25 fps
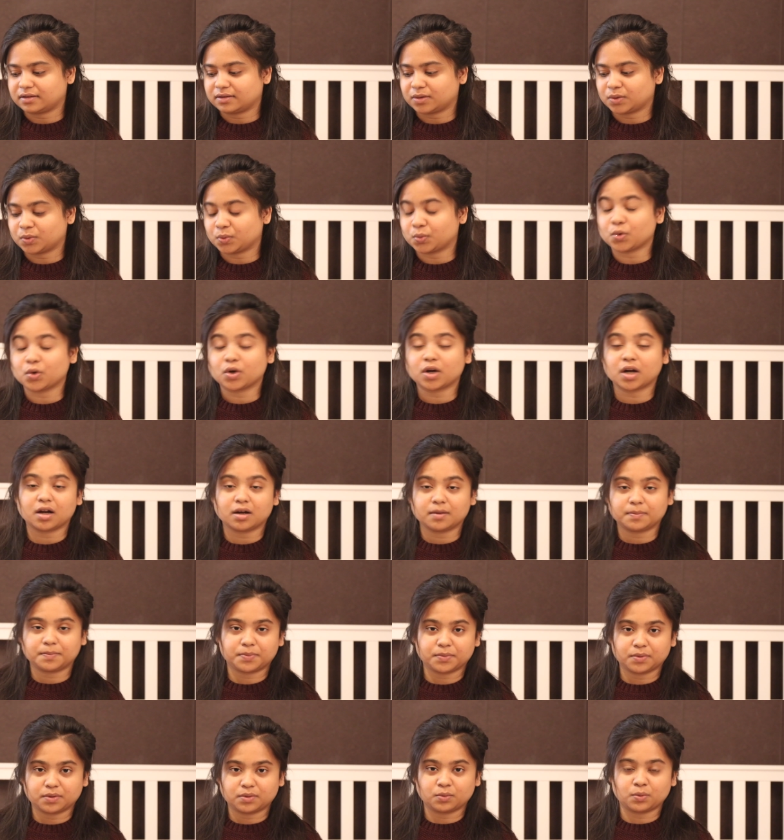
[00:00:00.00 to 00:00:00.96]
woke
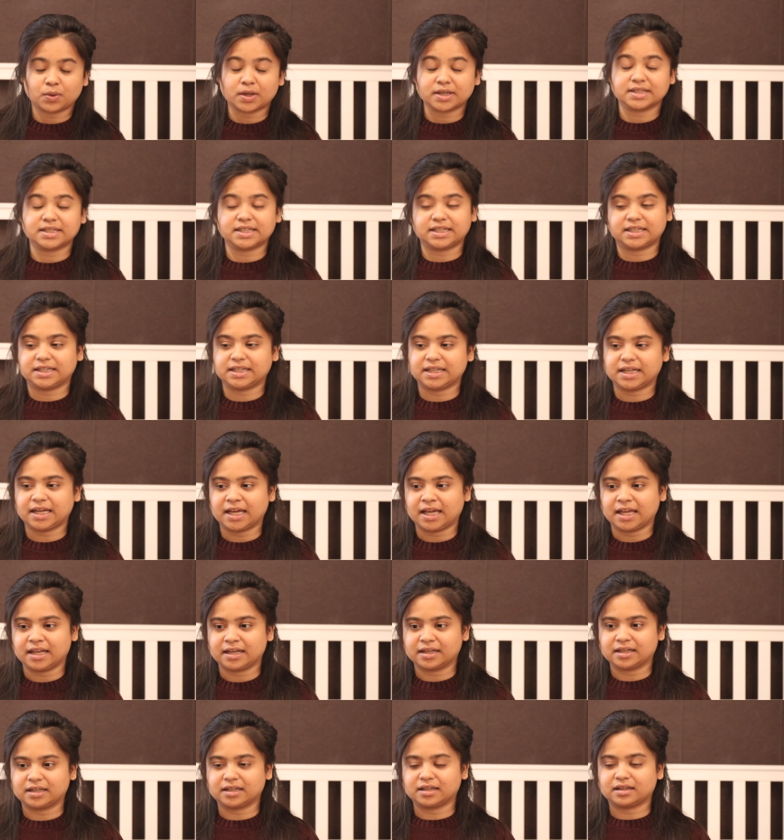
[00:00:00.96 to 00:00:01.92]
up one day
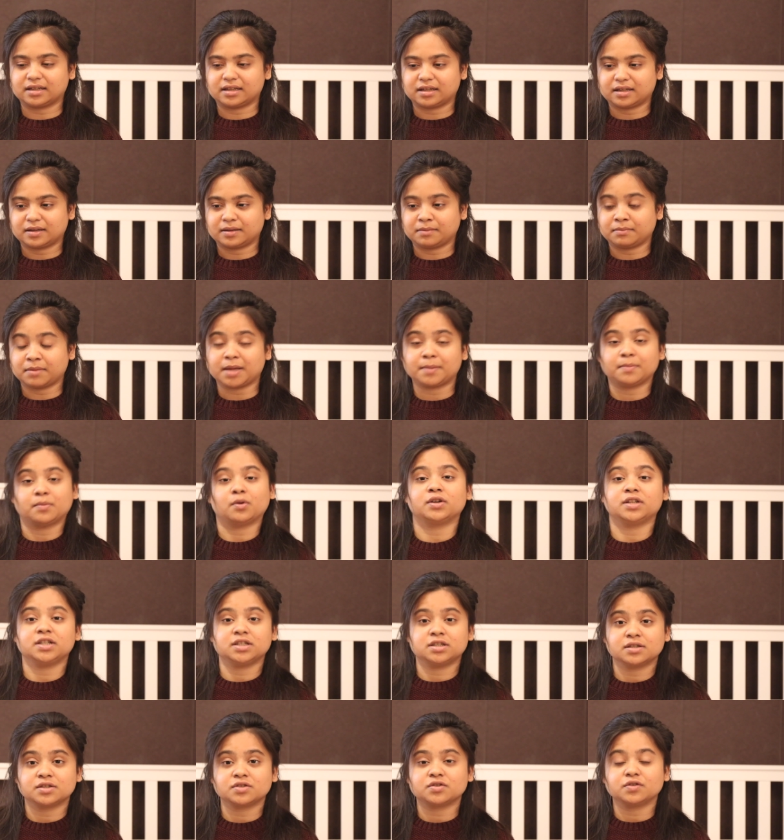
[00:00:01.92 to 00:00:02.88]
and my
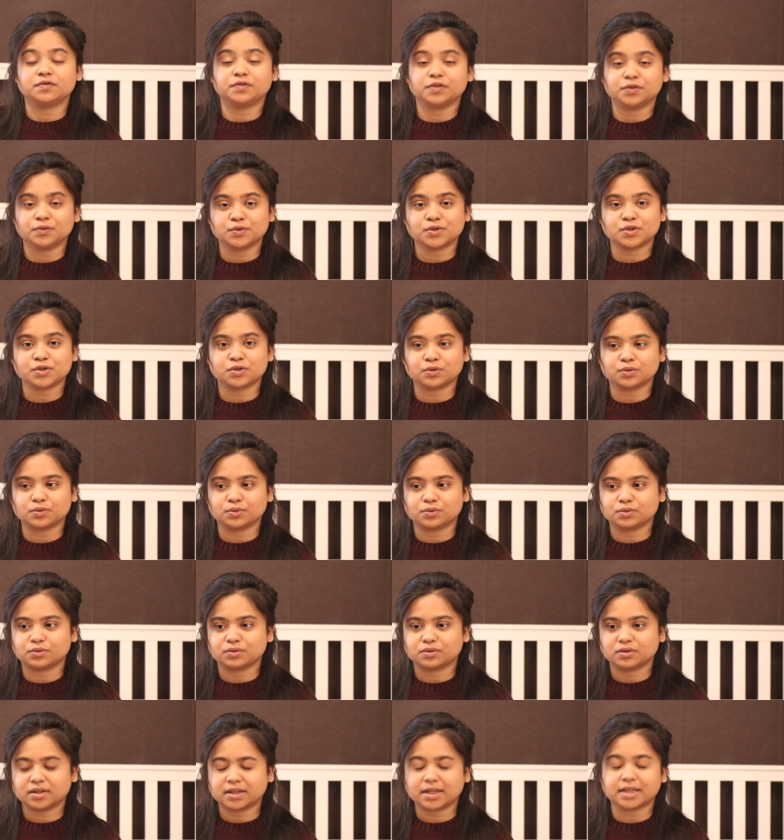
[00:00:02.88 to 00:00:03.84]
body just refused
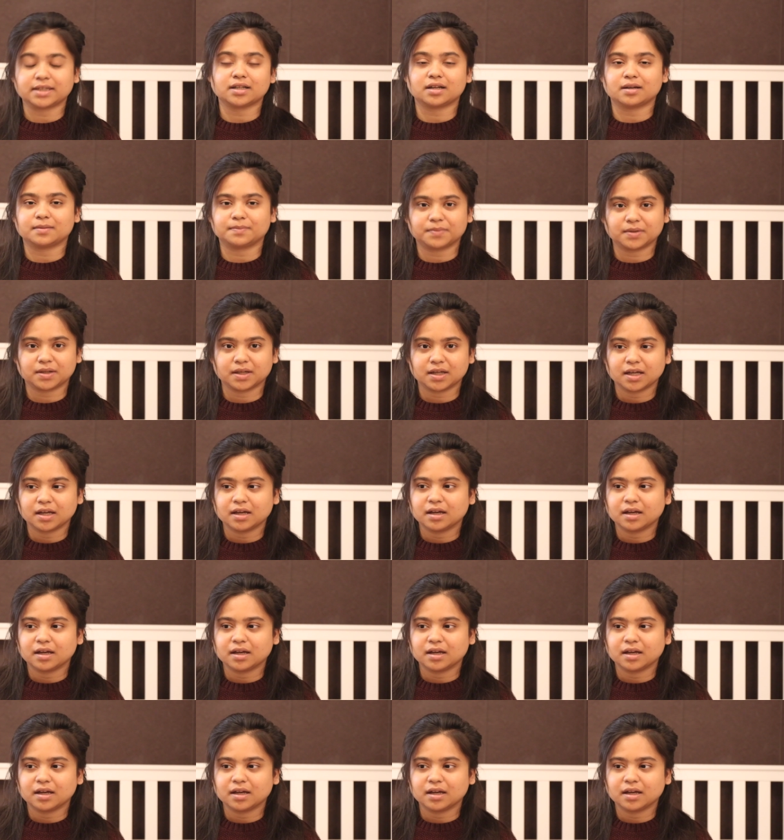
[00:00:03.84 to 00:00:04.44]
to get up.